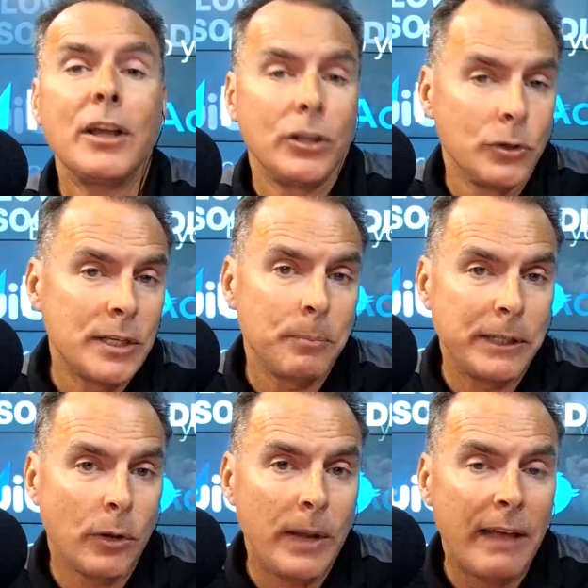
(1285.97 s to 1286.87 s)
You simply
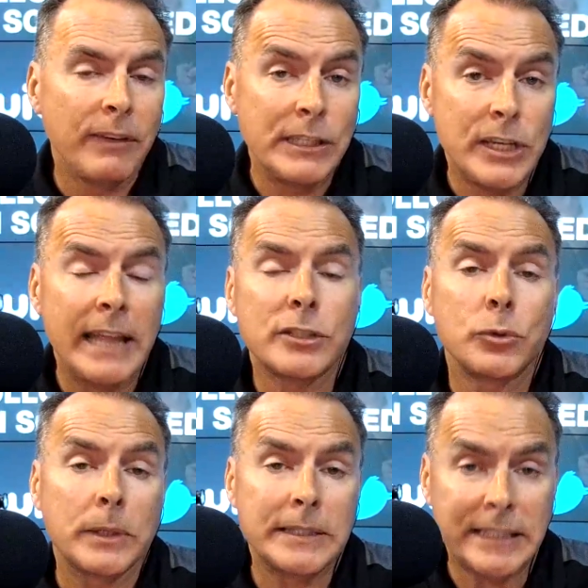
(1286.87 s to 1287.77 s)
don't have any chance
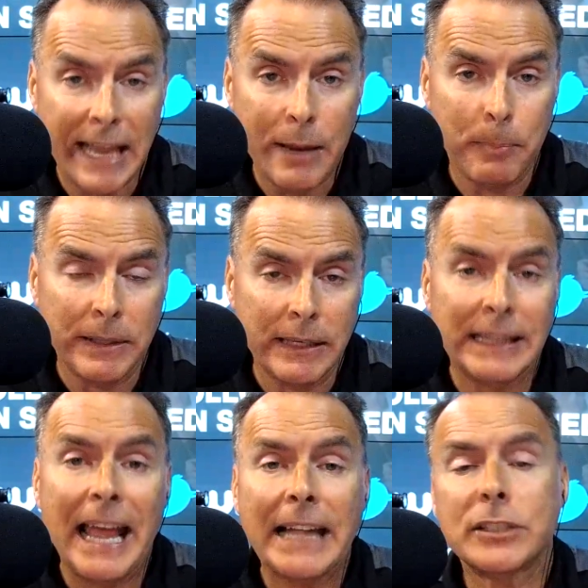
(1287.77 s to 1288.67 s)
to escape it.
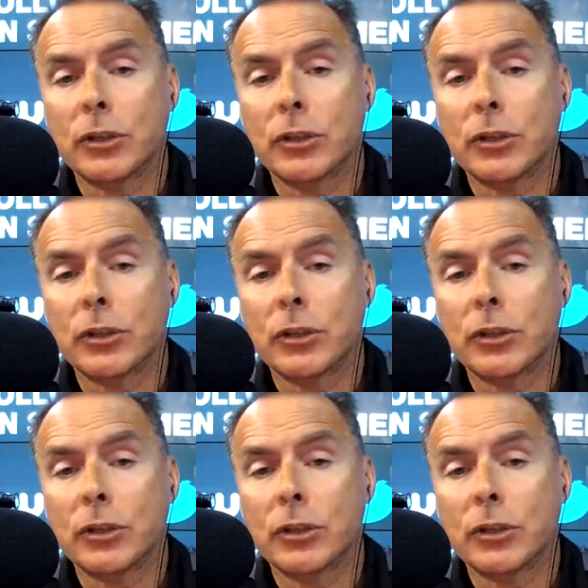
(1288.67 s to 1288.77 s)
And that's